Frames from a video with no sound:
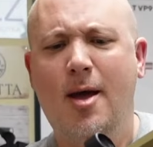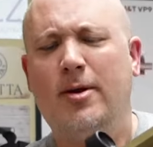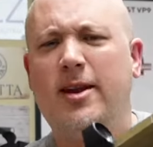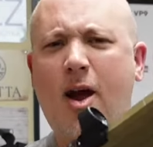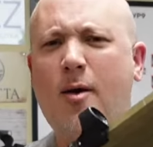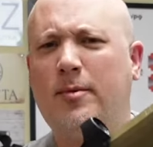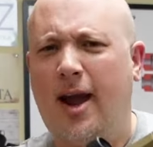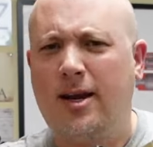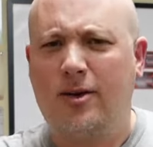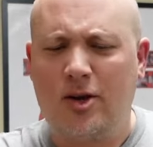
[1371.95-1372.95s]
But now I'm
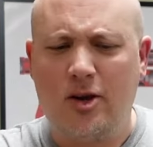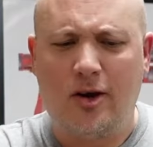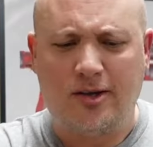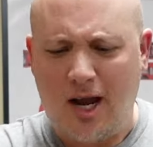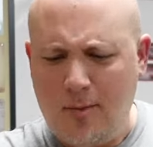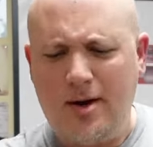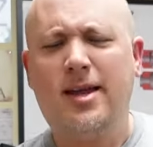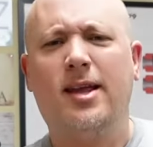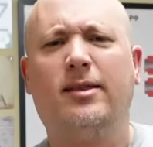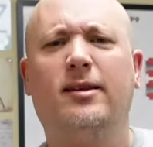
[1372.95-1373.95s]
kind of curious. I want to
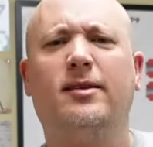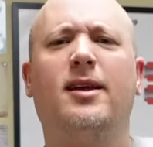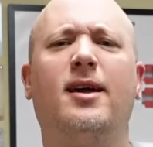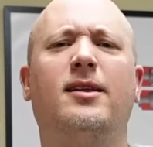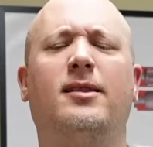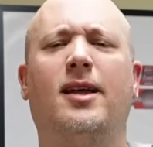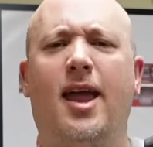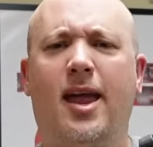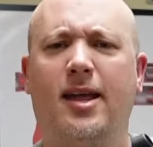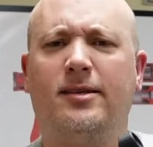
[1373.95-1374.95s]
get this gun in the
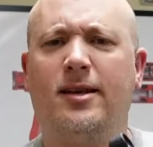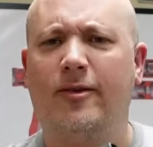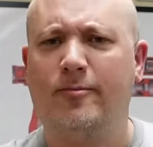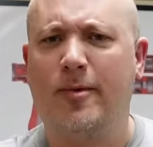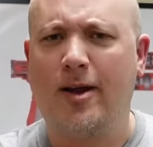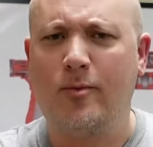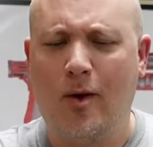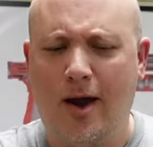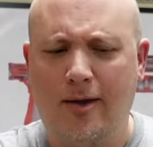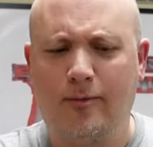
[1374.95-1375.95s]
hands of my
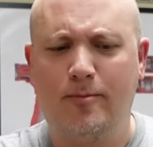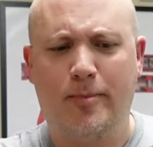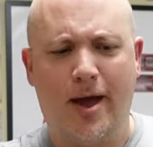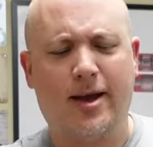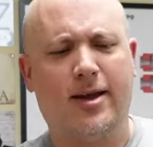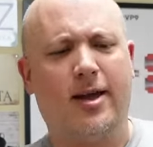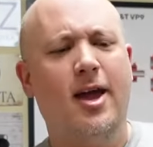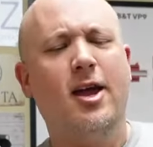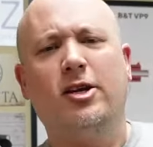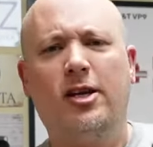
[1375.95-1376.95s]
wife, Becky.
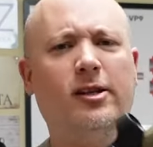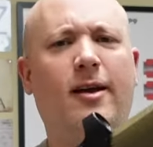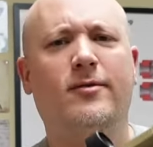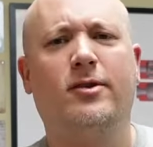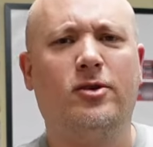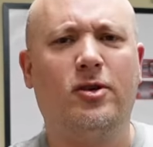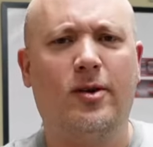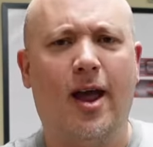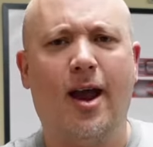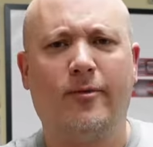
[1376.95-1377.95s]
She loves to
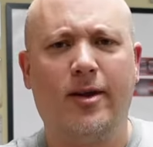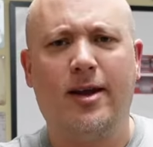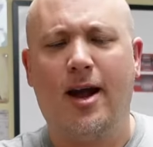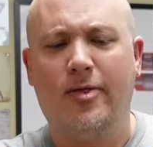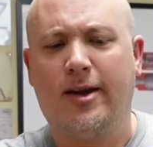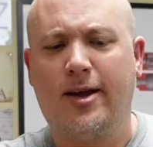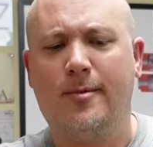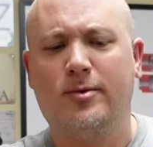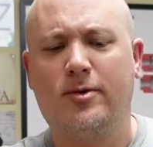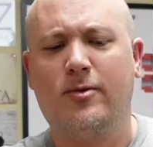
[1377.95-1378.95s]
shoot every gun that
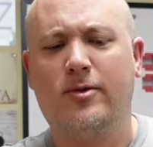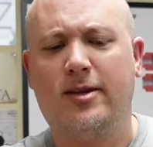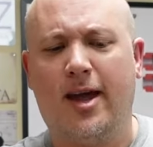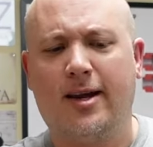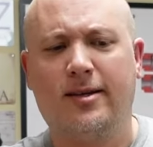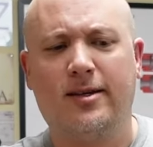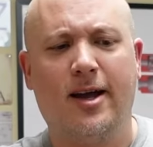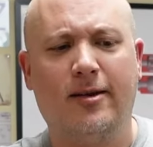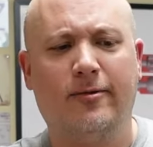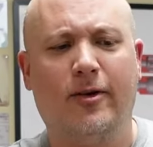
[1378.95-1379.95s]
comes through the Texas
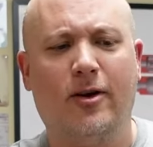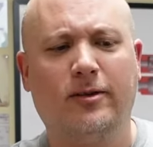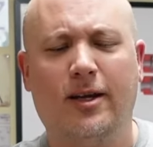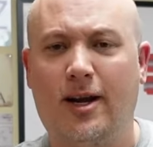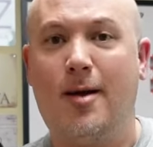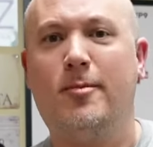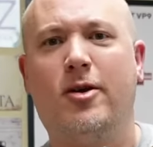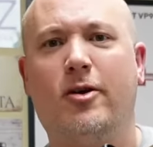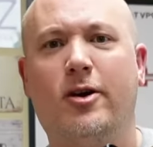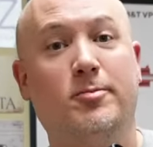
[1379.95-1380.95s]
Gun Vault, and I'm
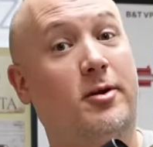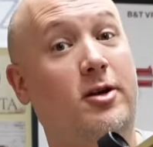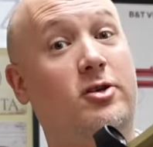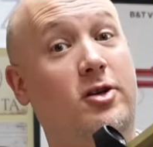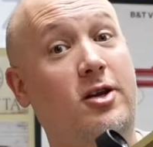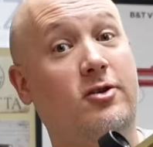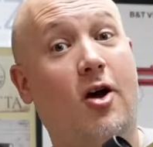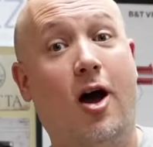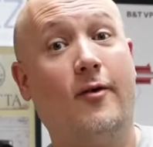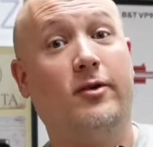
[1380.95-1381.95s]
curious because she's
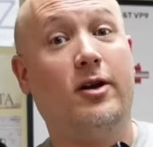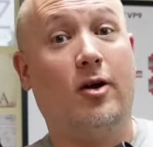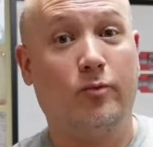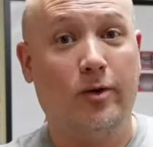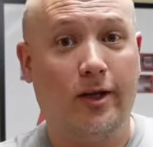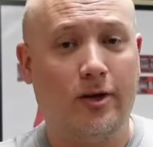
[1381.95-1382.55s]
often a really